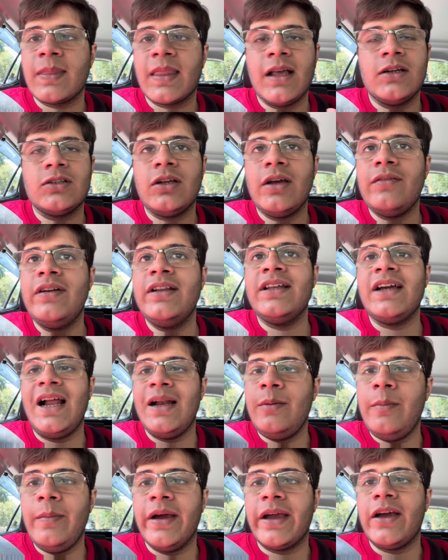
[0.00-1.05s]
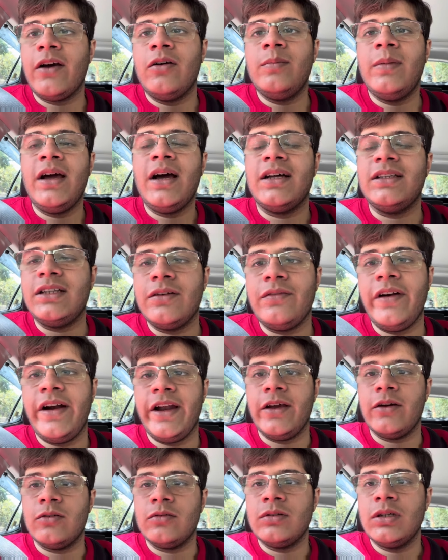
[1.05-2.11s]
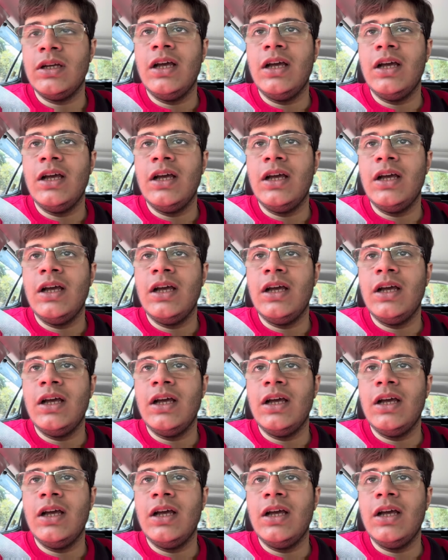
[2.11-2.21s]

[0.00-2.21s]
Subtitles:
So everything I'll be making on my other video.